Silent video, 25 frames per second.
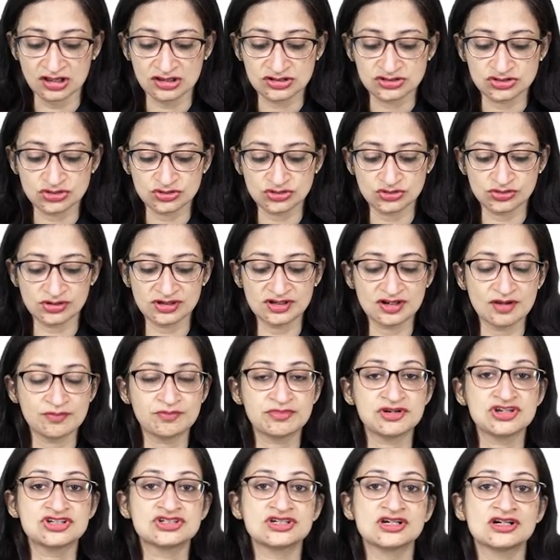So you can
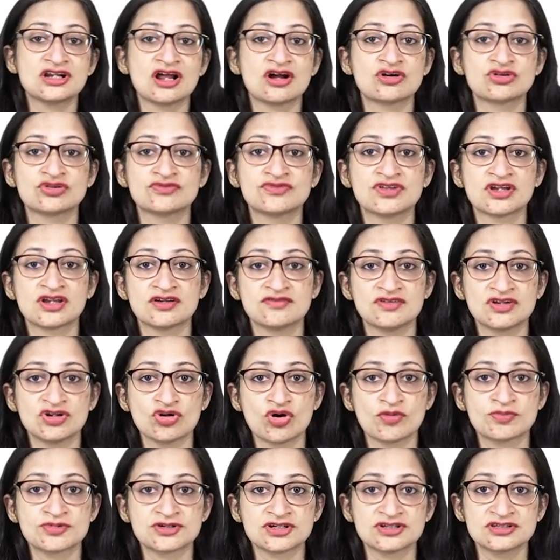appreciate out of the given
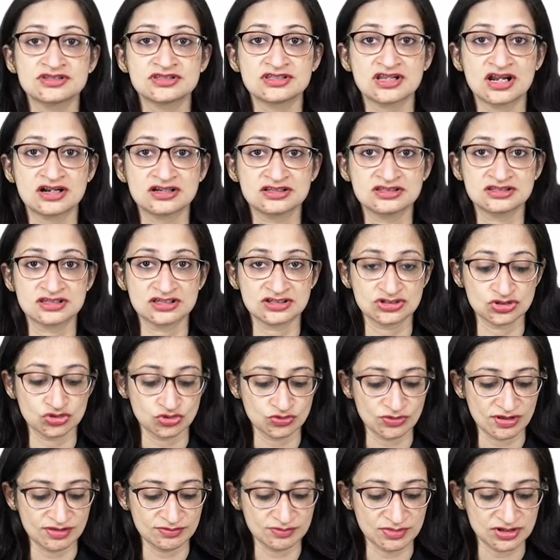options that is 6 to
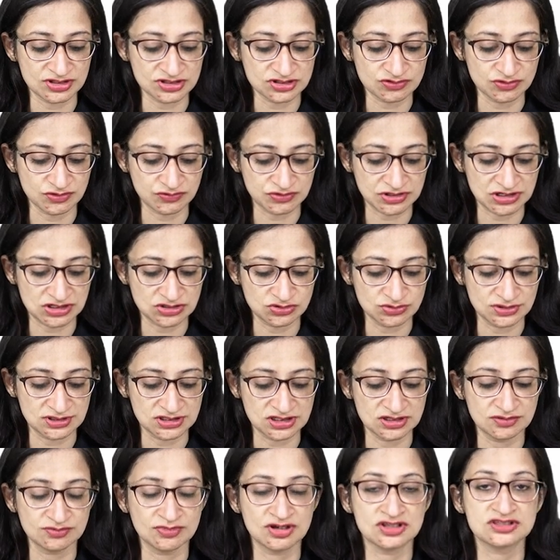12 months, 15 to
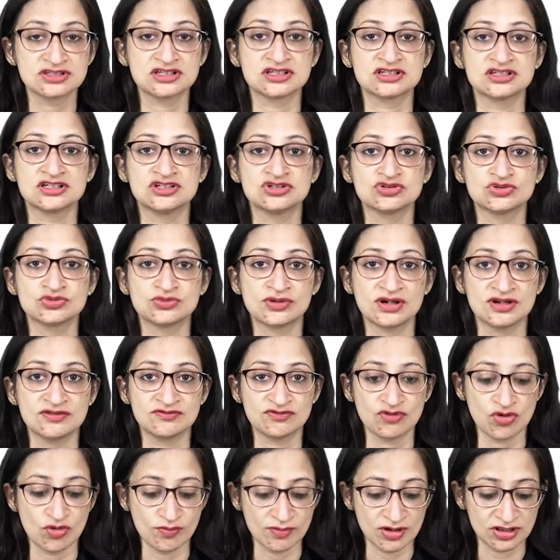18 months, 18 to
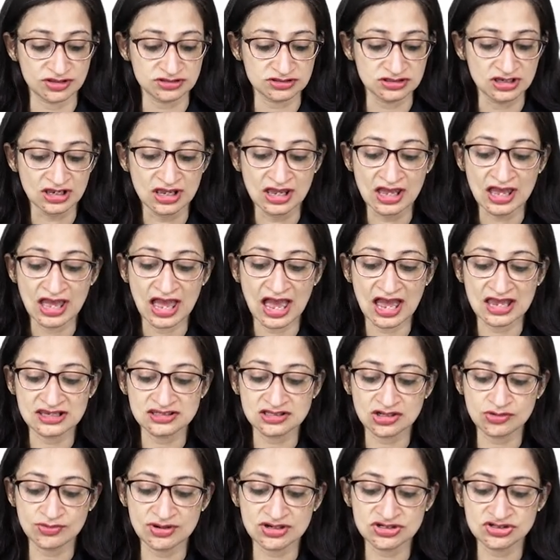24 months. As
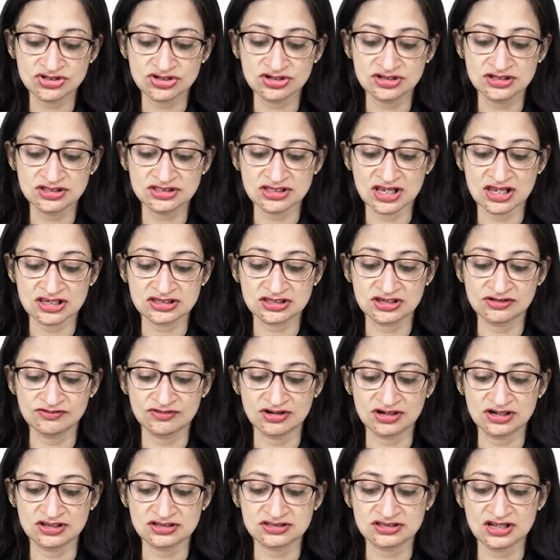the question is asking
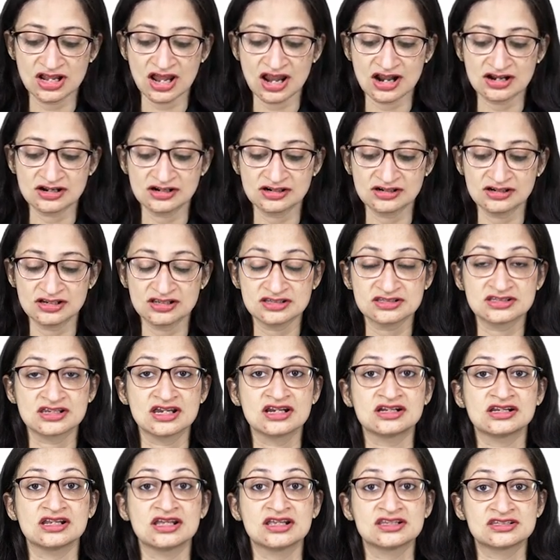when does the handedness
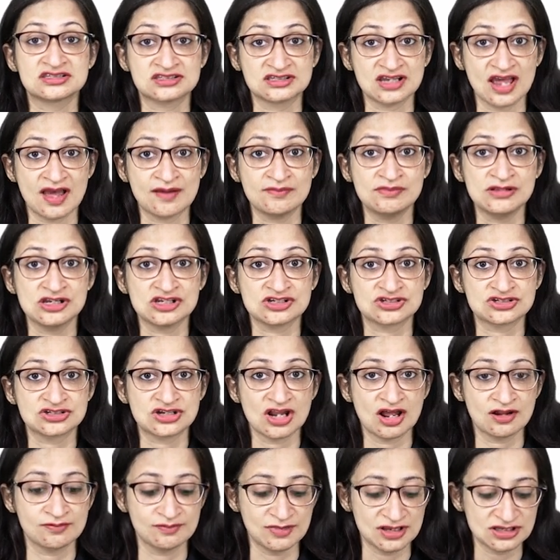get established,
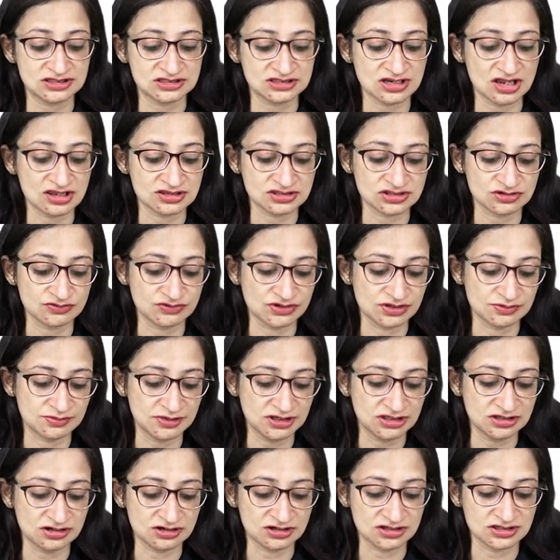our best answer will
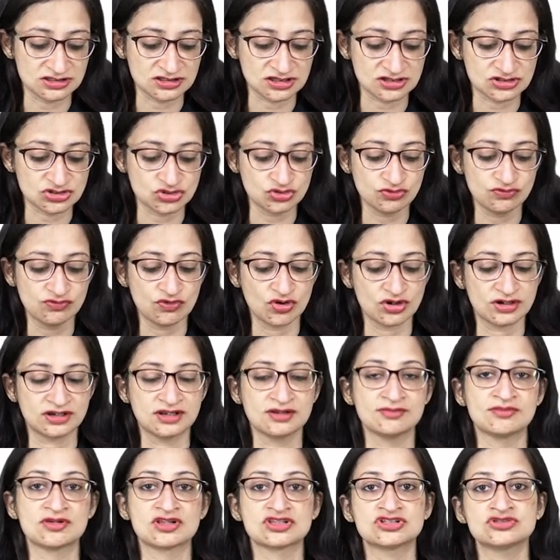be 36 to
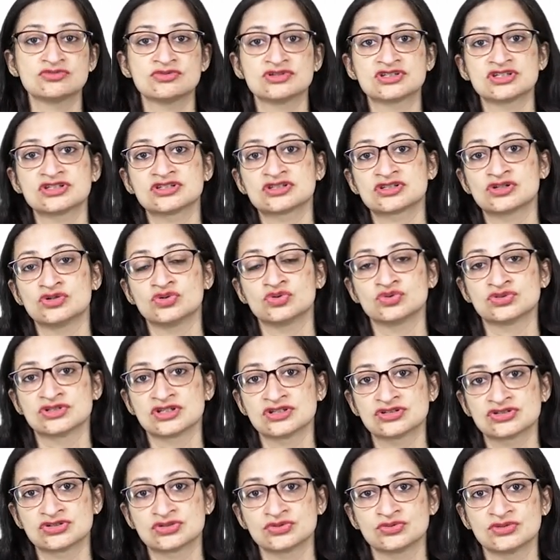40 months which is
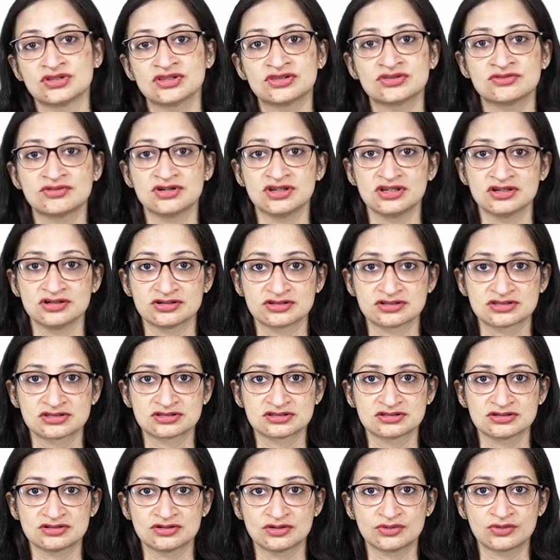closest to the 3
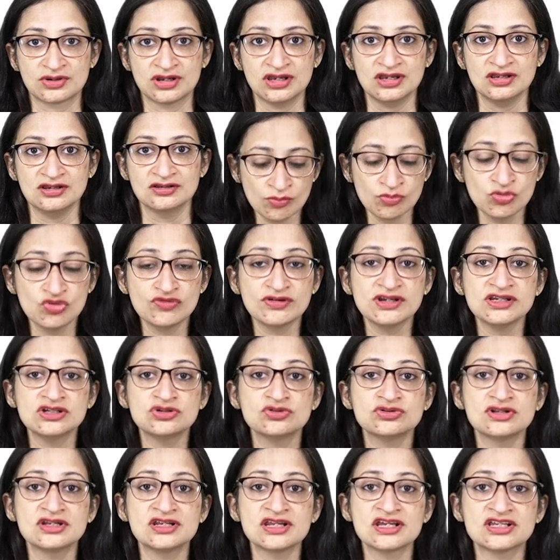years. Okay. Moving
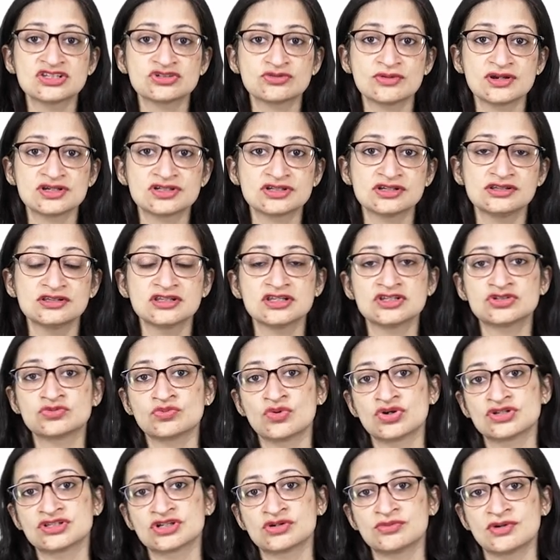to the next question, this
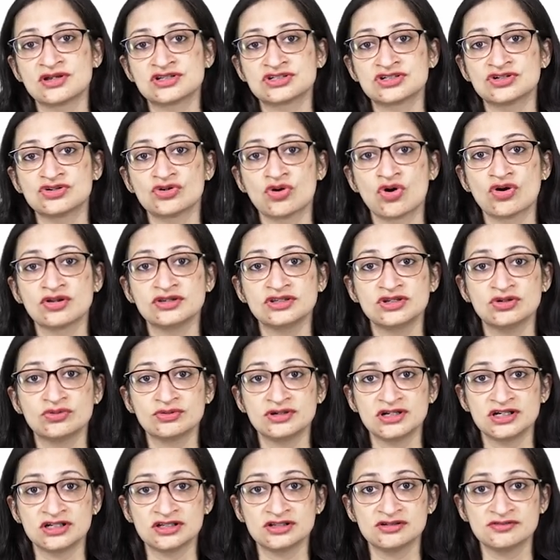was a question on
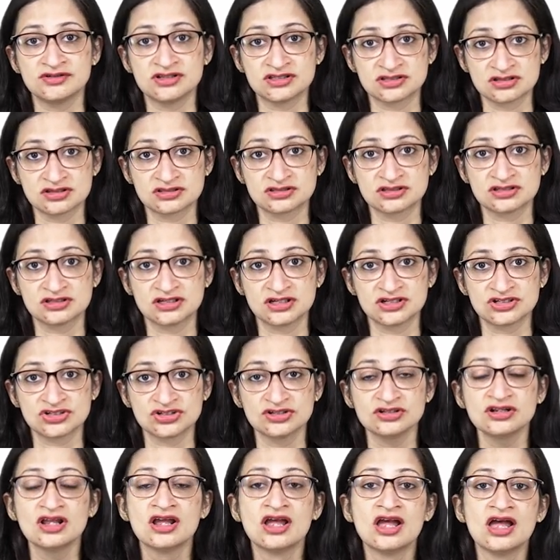neonatal
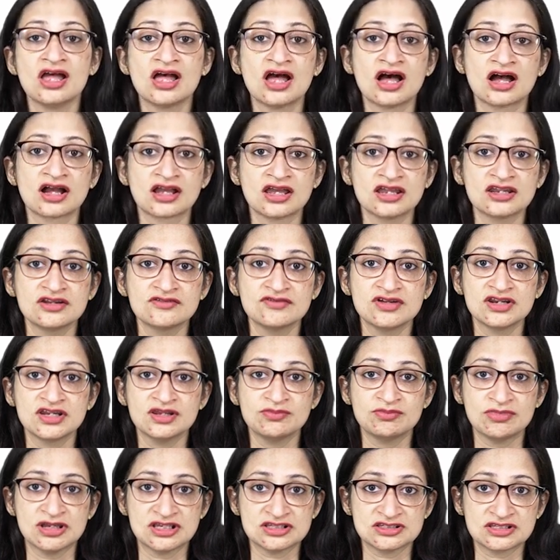resuscitation. Again a very
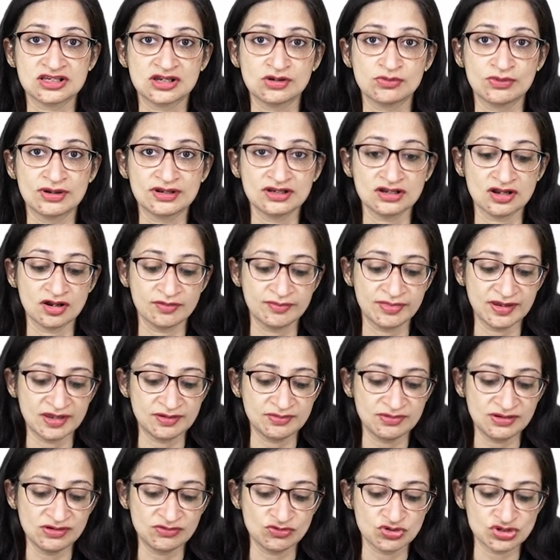basic one. A
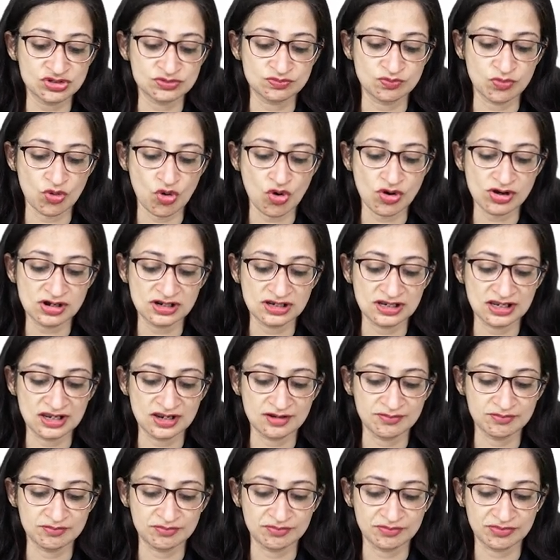baby was born
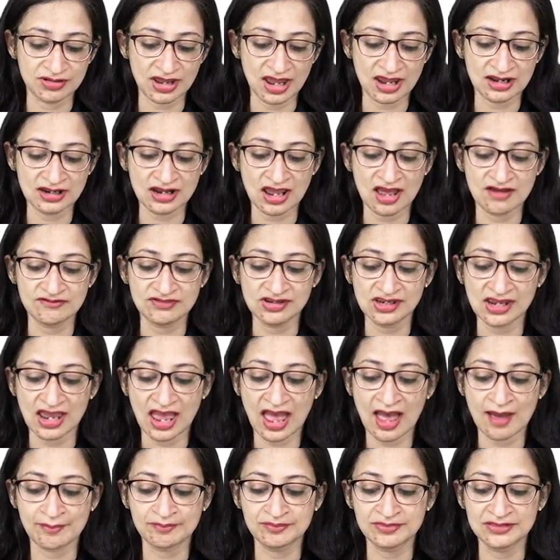limp and having
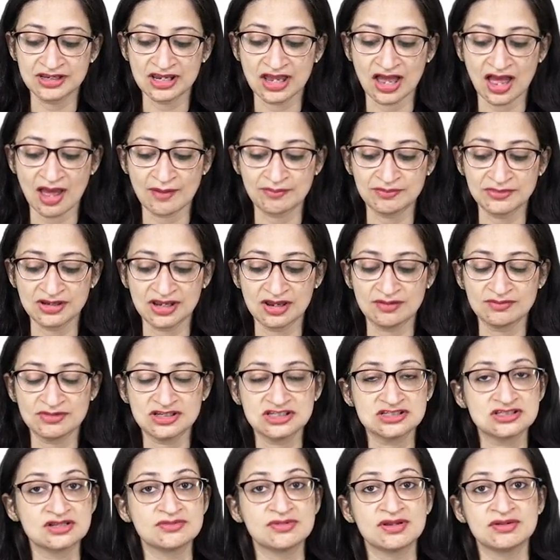apnea. Apnea
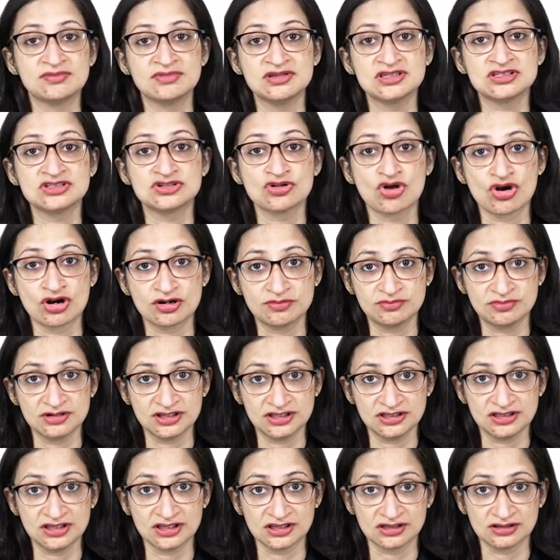means the baby is not
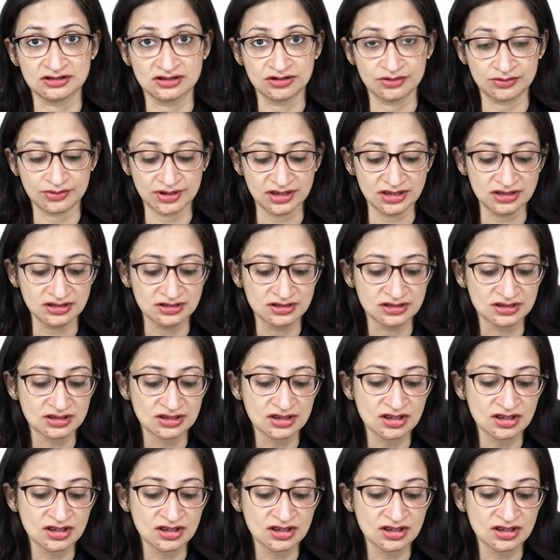breathing. Okay.